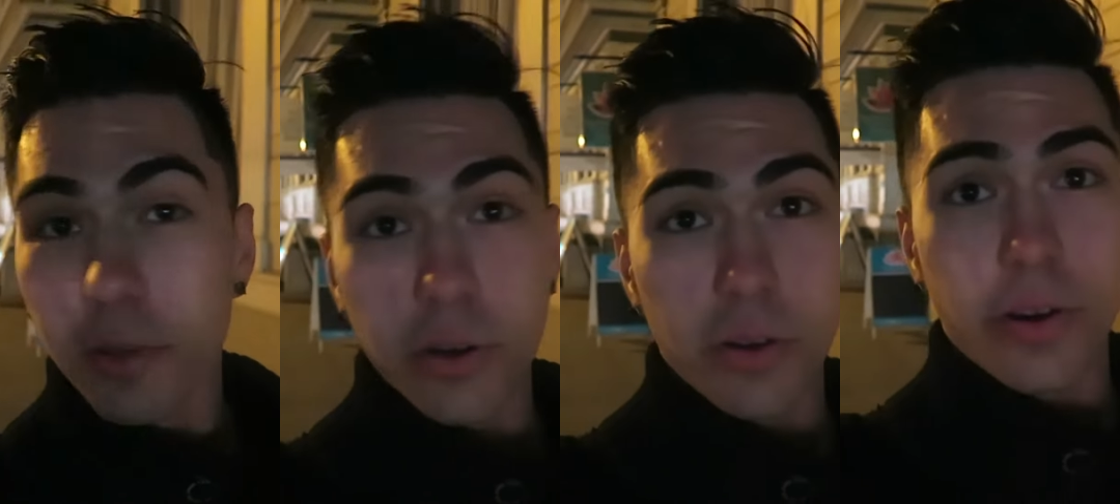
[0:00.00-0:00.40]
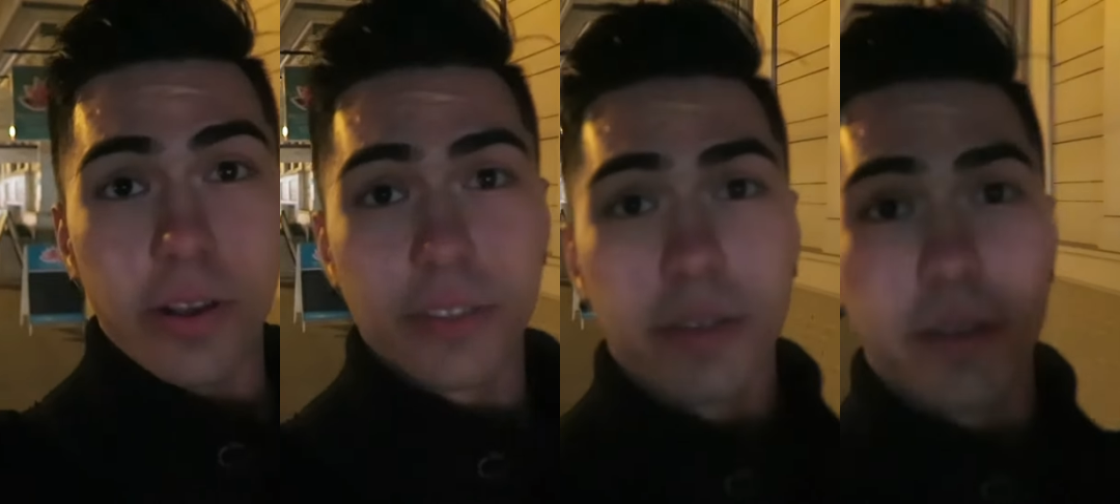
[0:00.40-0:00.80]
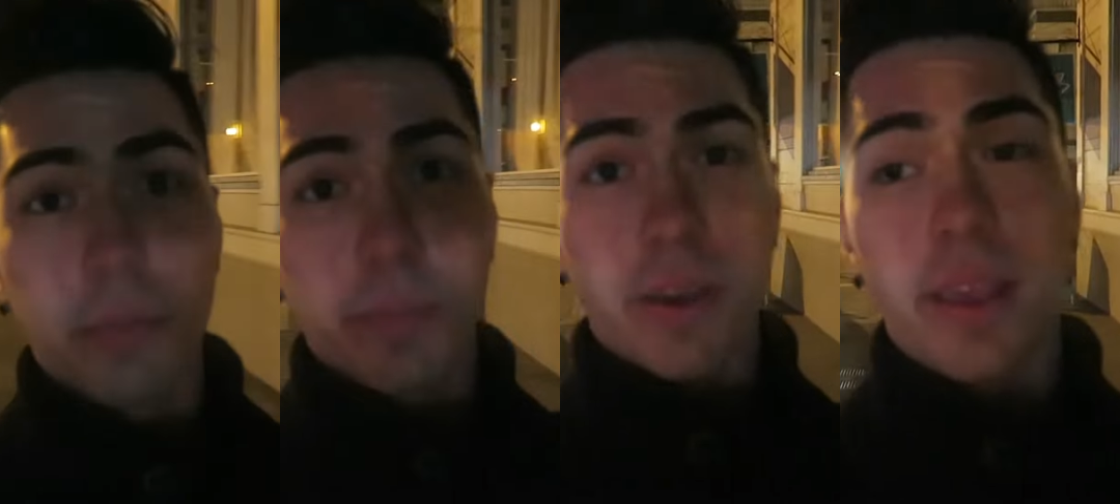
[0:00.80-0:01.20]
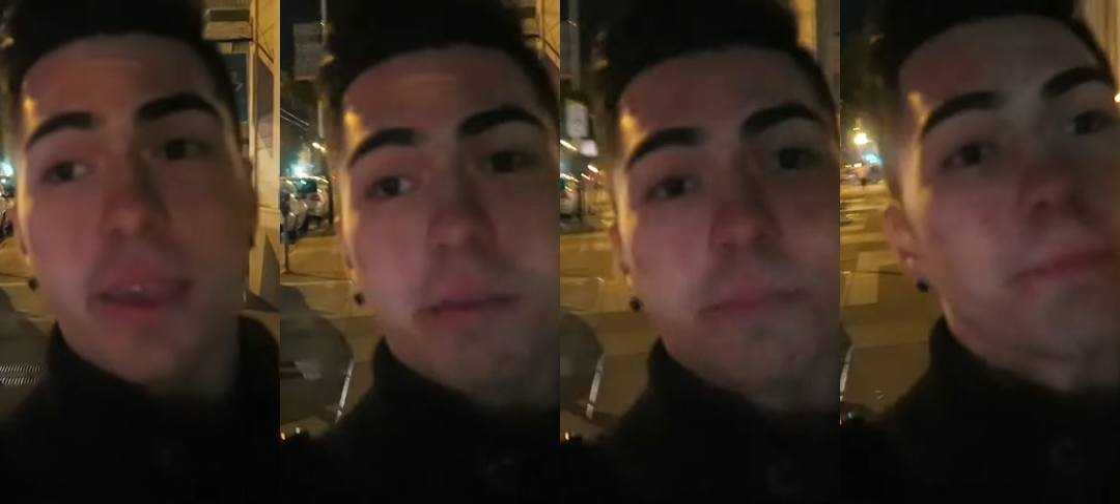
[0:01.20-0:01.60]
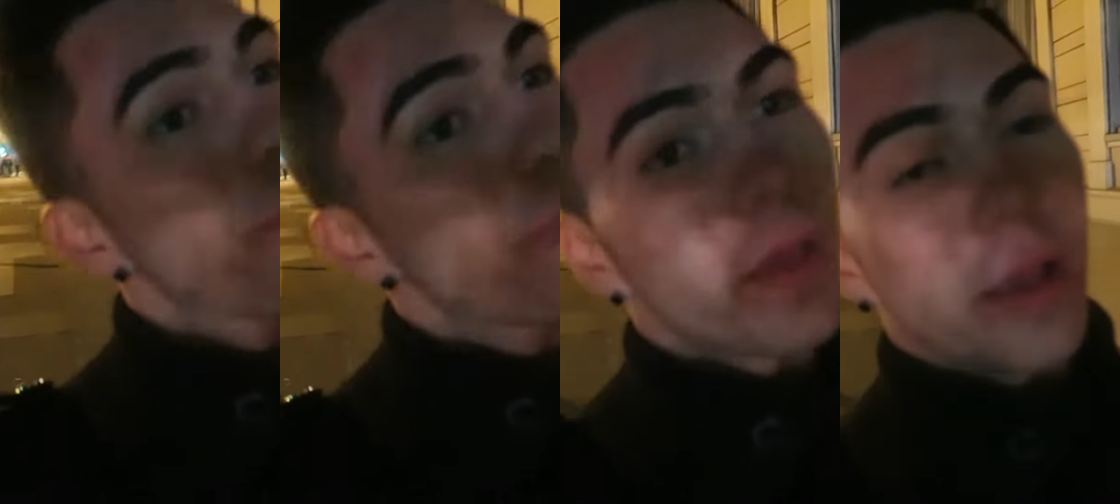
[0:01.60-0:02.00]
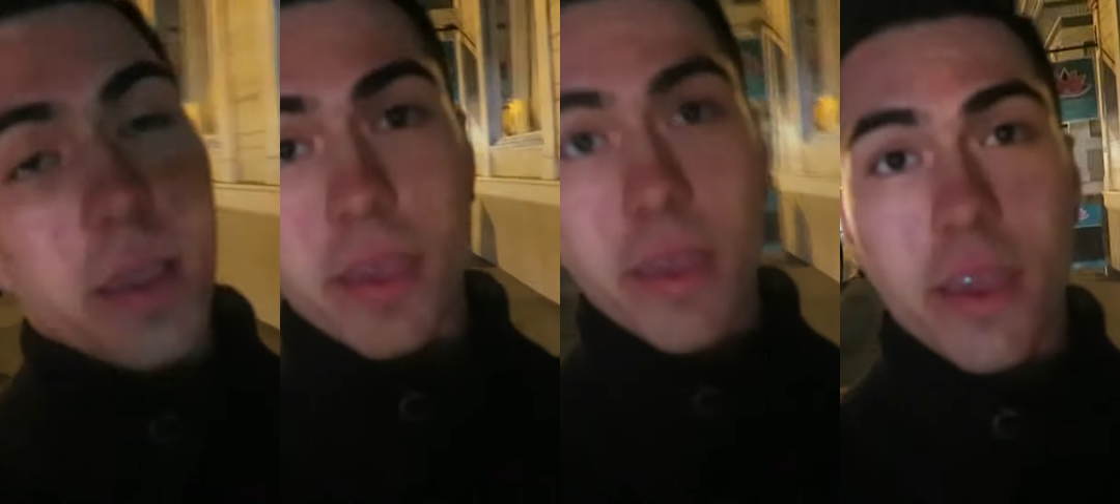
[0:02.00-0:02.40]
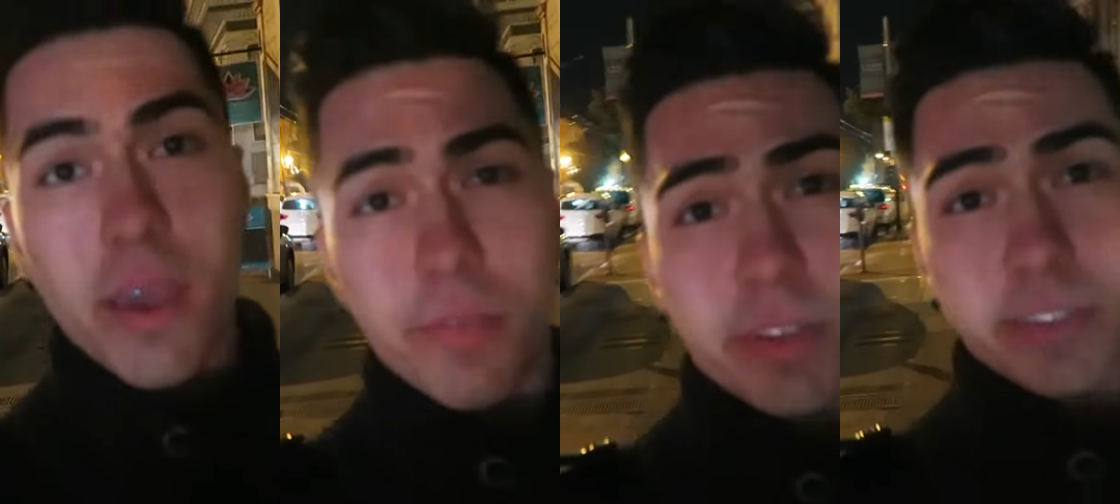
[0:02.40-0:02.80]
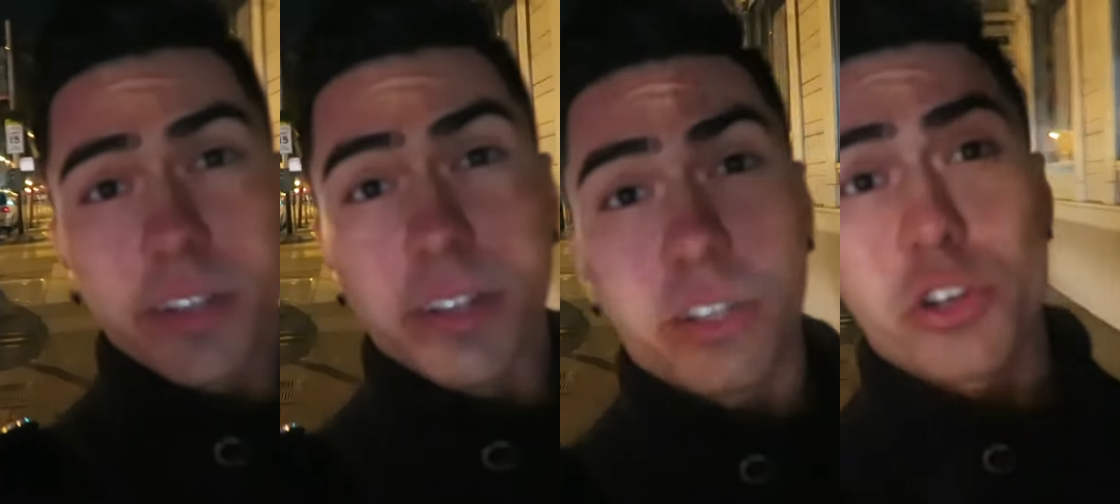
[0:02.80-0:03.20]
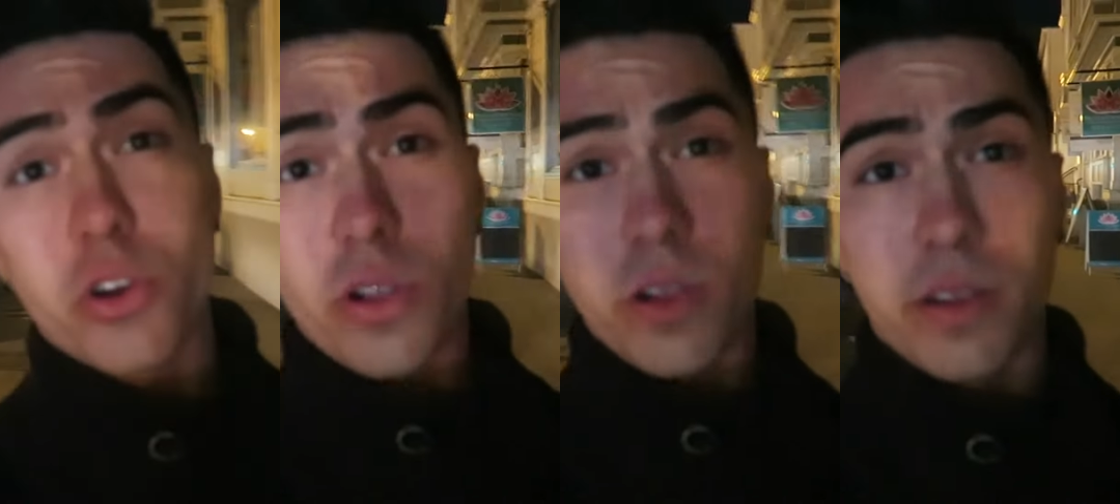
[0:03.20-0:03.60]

Going crazy. But hey, everything's under control.